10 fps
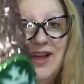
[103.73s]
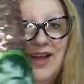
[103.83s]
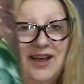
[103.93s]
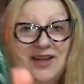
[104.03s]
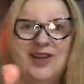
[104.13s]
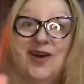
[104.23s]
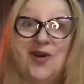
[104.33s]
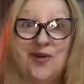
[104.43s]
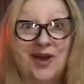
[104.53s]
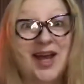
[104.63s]
I
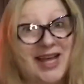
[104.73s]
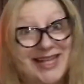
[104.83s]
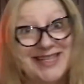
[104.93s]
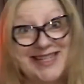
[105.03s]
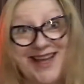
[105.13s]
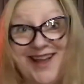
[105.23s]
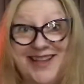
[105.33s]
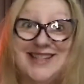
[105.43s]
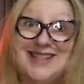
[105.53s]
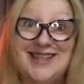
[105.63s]
know. I got
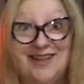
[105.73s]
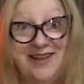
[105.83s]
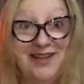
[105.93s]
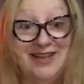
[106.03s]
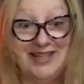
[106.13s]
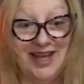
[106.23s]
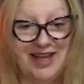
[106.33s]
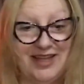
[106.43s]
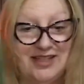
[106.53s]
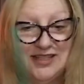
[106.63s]
talents.
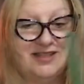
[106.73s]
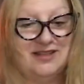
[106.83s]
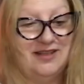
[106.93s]
Talents.